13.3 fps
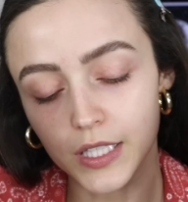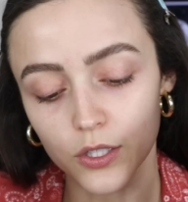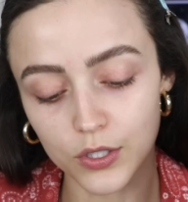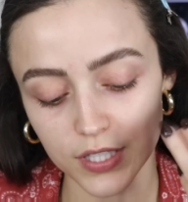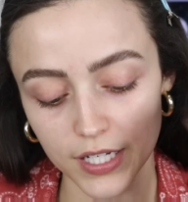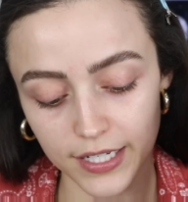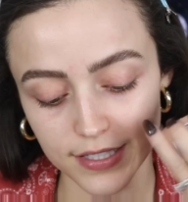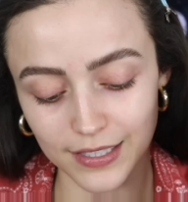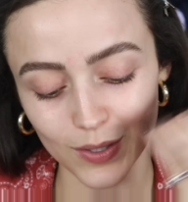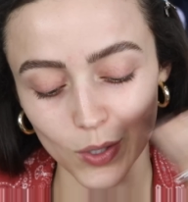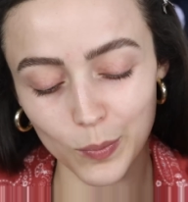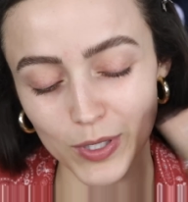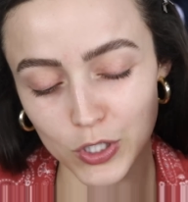It looks like it's a
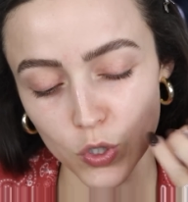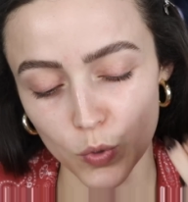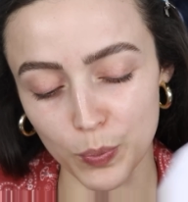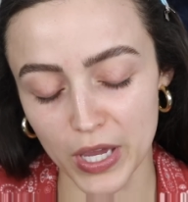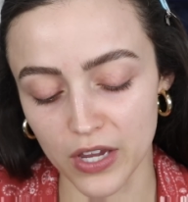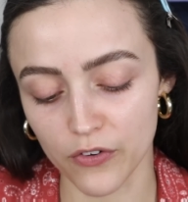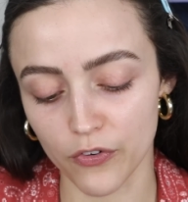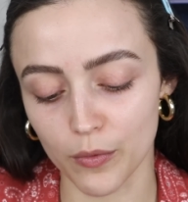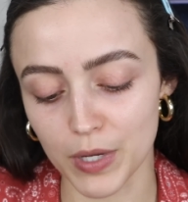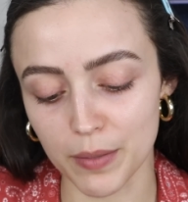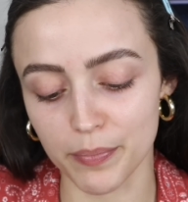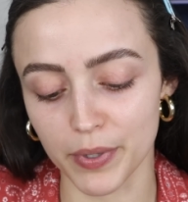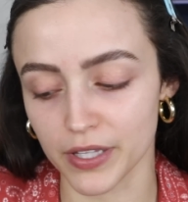little bit too pink for
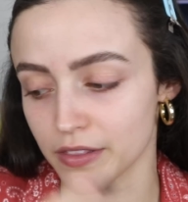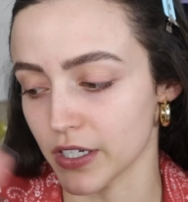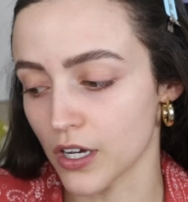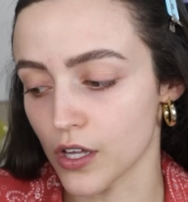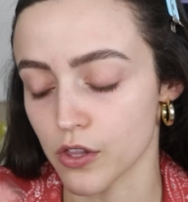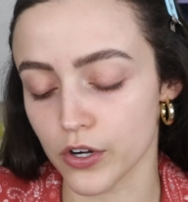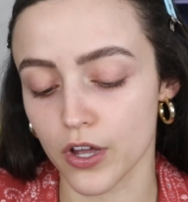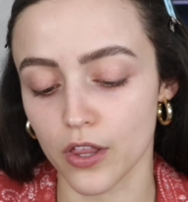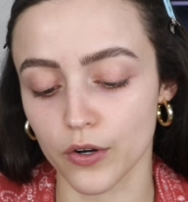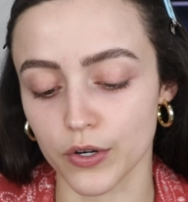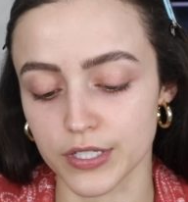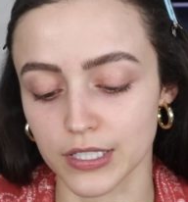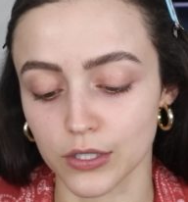me, but the other
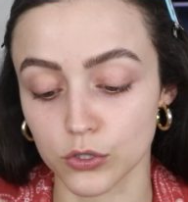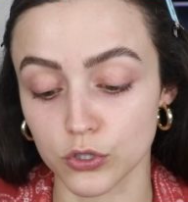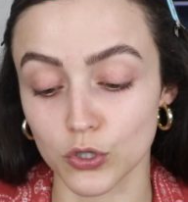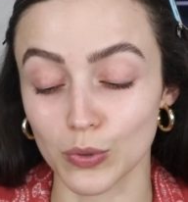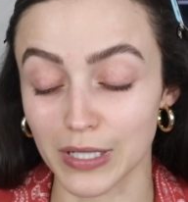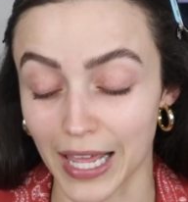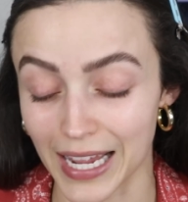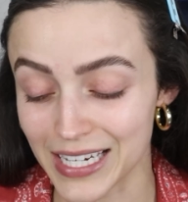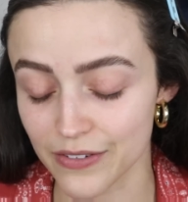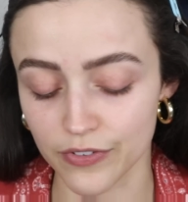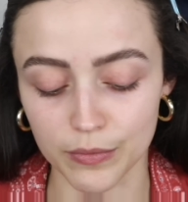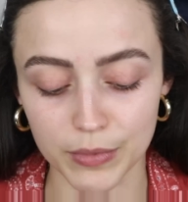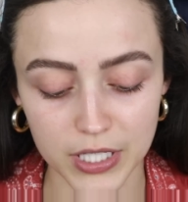color is a little too
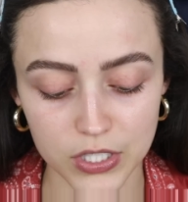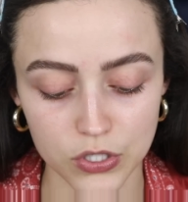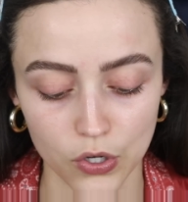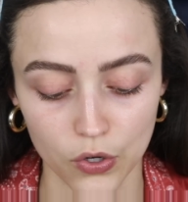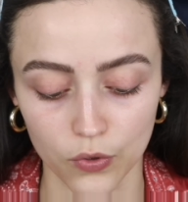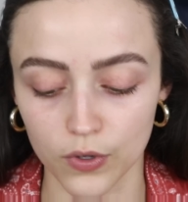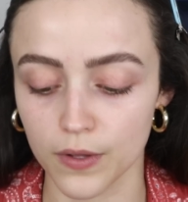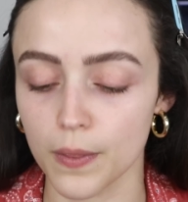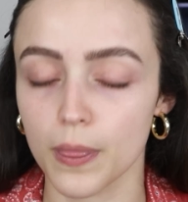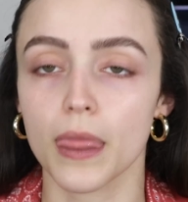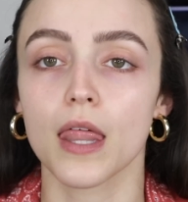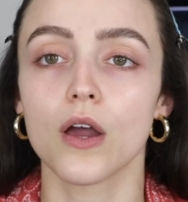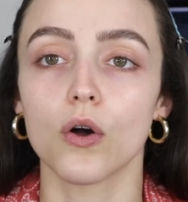light for me, so
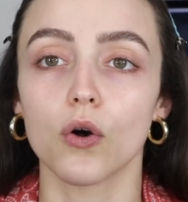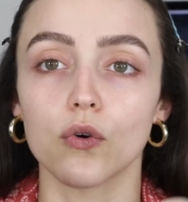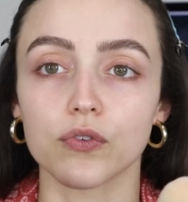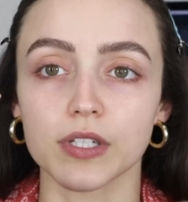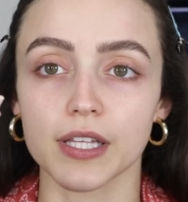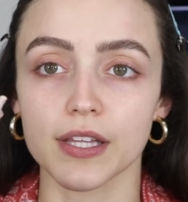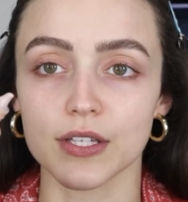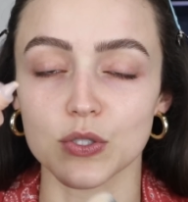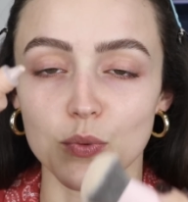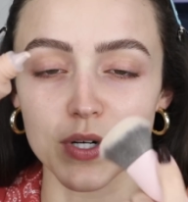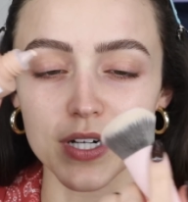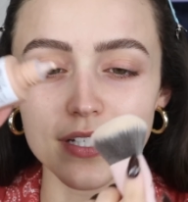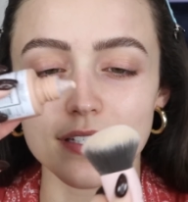hopefully this
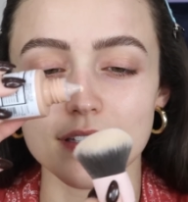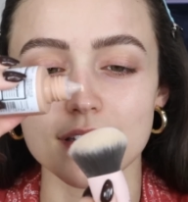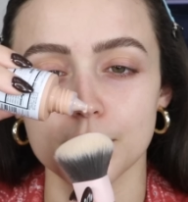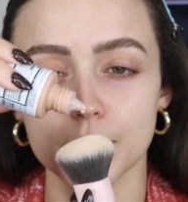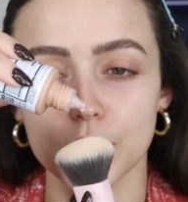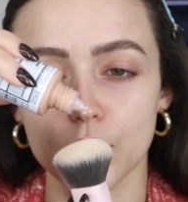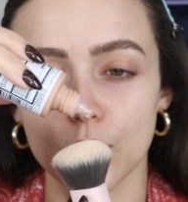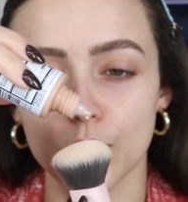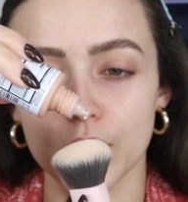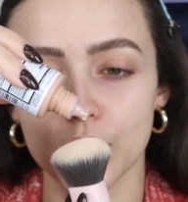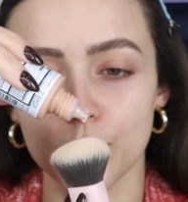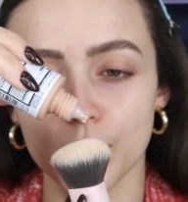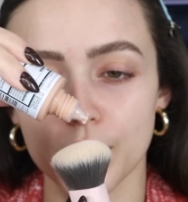works. I'm gonna go
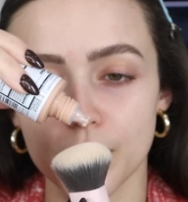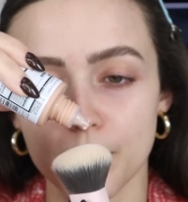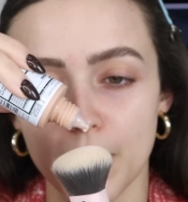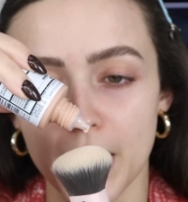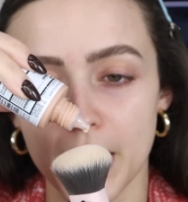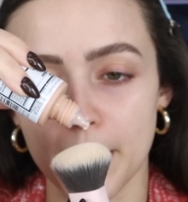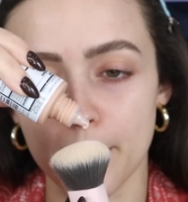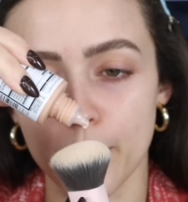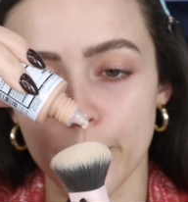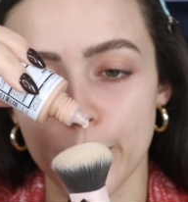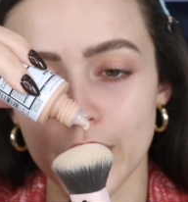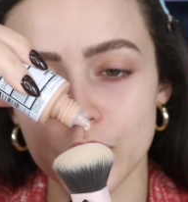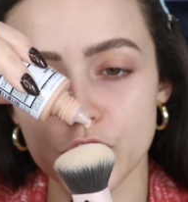in with my
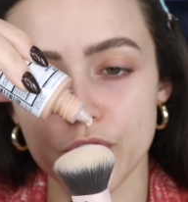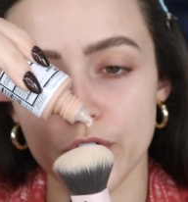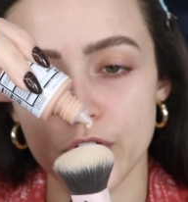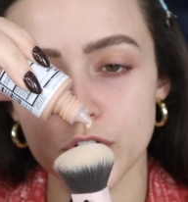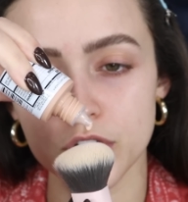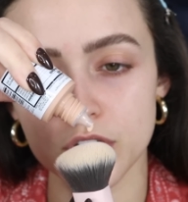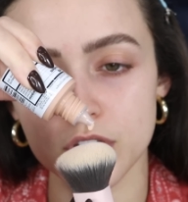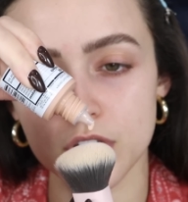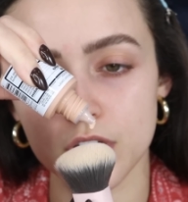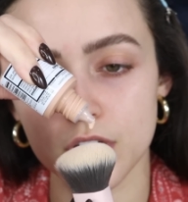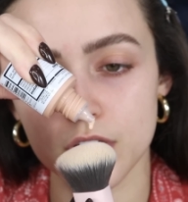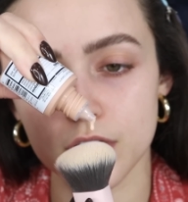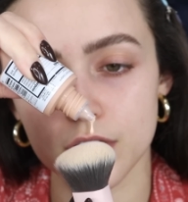brush first.
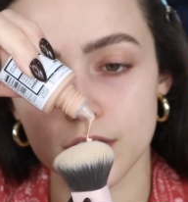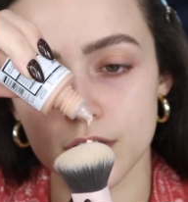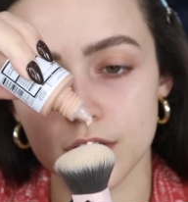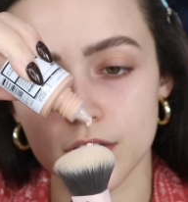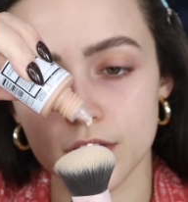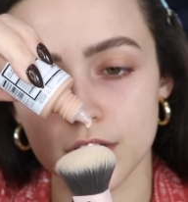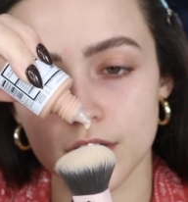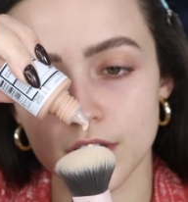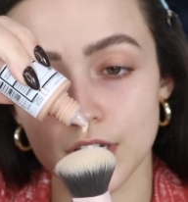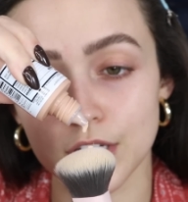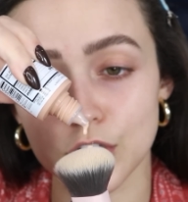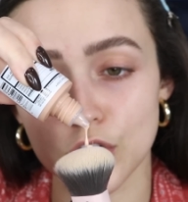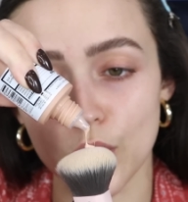
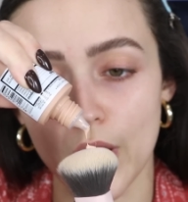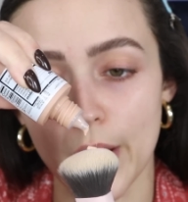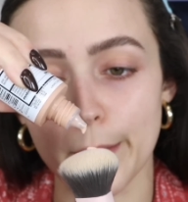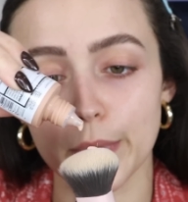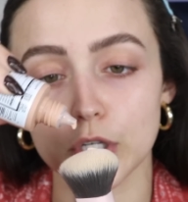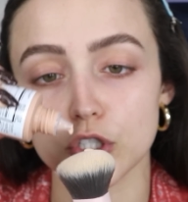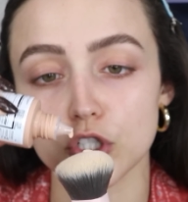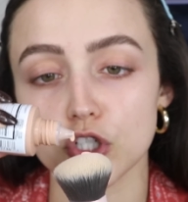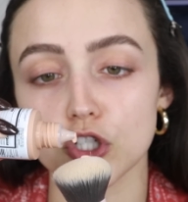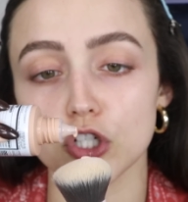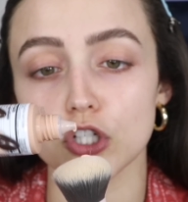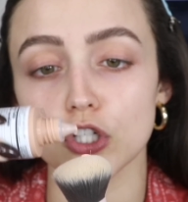I don't know how much to